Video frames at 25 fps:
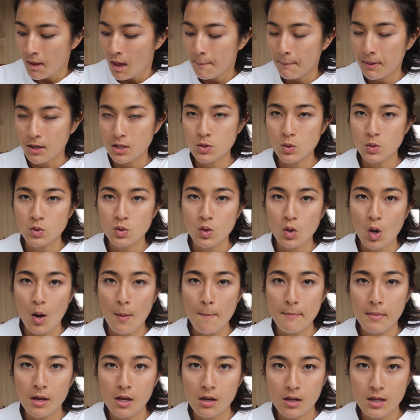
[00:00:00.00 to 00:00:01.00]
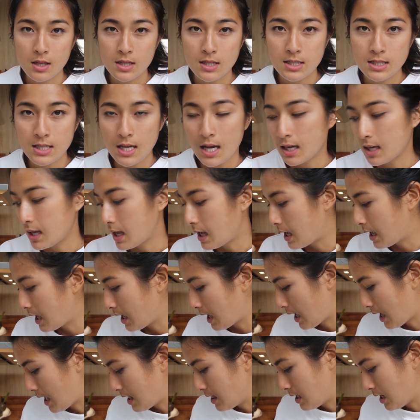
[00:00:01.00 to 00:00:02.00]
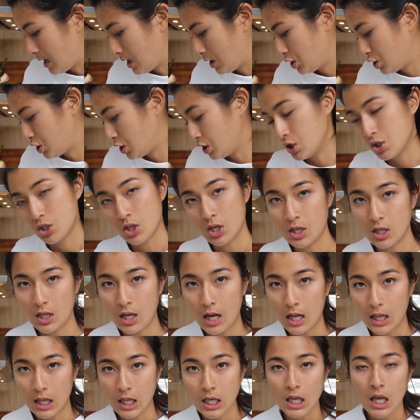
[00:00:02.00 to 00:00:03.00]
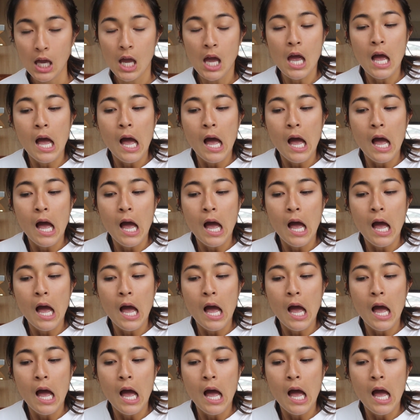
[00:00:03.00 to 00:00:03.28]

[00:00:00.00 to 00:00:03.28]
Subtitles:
but it's also got mirin, sake, and then ginger and garlic.